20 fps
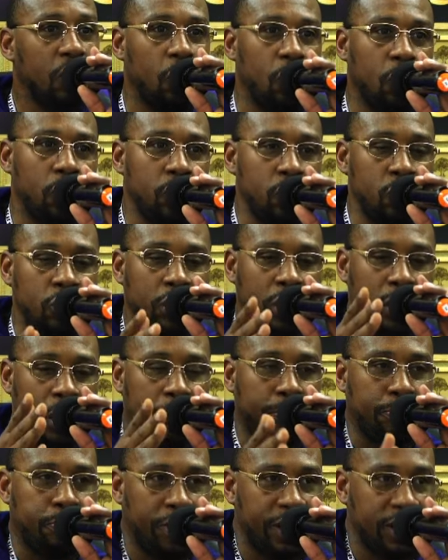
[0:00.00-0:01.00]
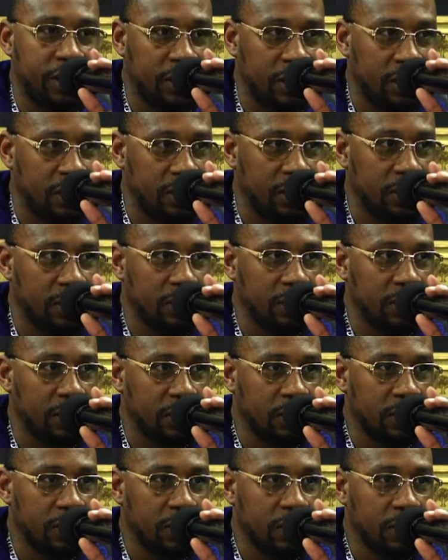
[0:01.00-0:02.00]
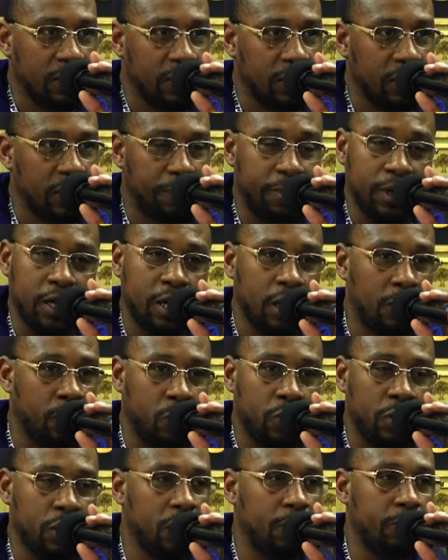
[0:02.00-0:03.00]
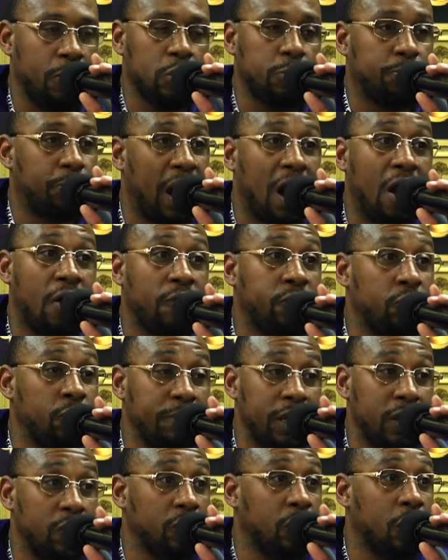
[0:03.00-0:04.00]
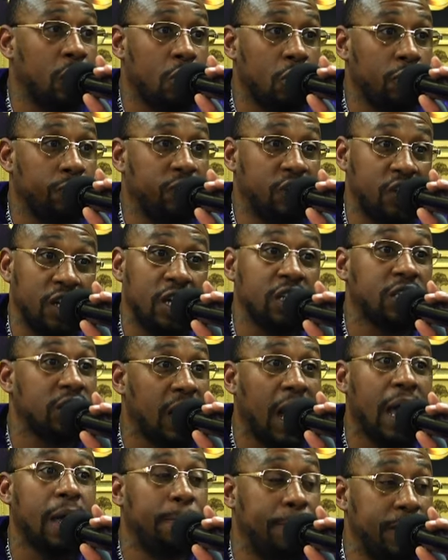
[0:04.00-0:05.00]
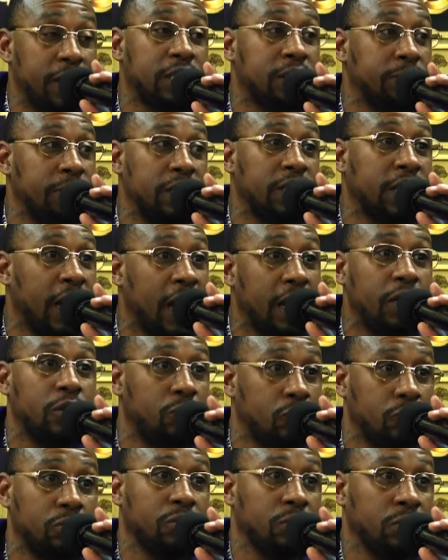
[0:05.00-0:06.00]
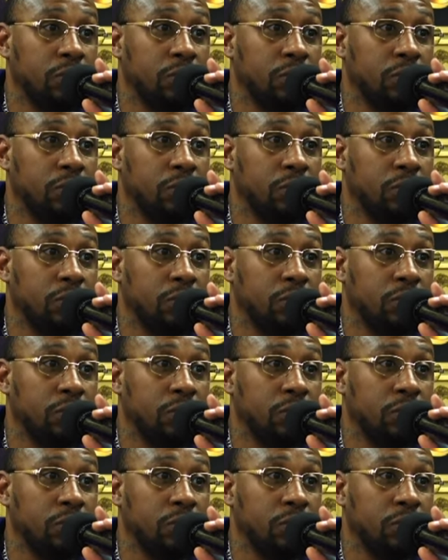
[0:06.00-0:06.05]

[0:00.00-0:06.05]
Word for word: or you can embrace it and become one of the most powerful men on the earth, just like Bishop Nathaniel.